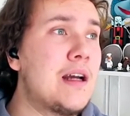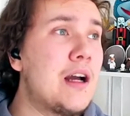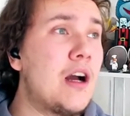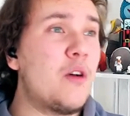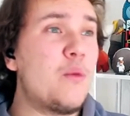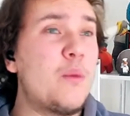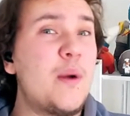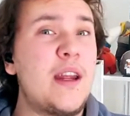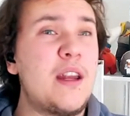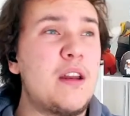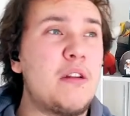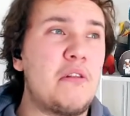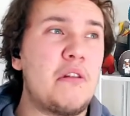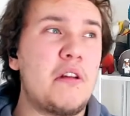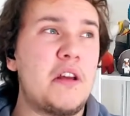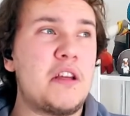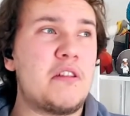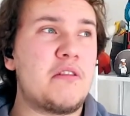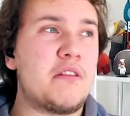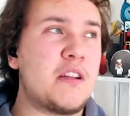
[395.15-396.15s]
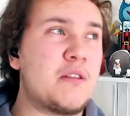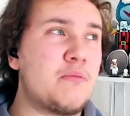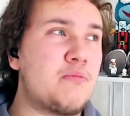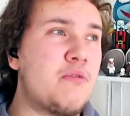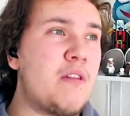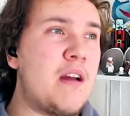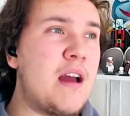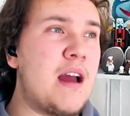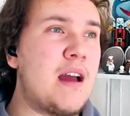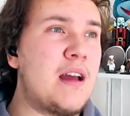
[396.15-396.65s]
oh, we don't like Chris
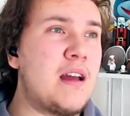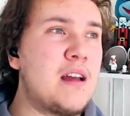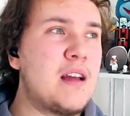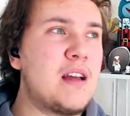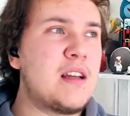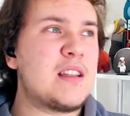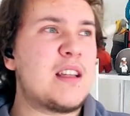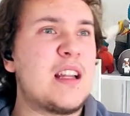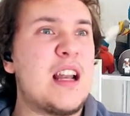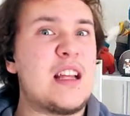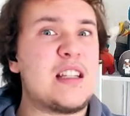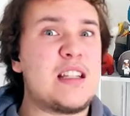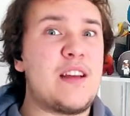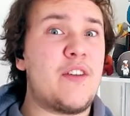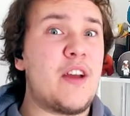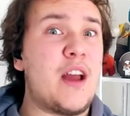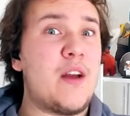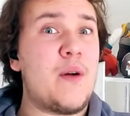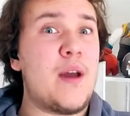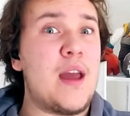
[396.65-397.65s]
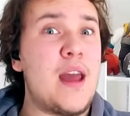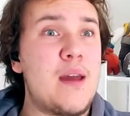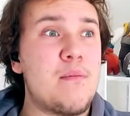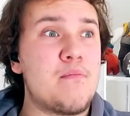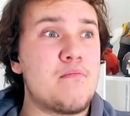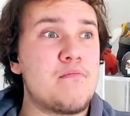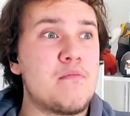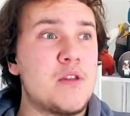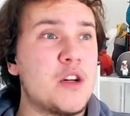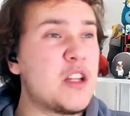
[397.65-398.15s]
Pratt, so let's have a go at him.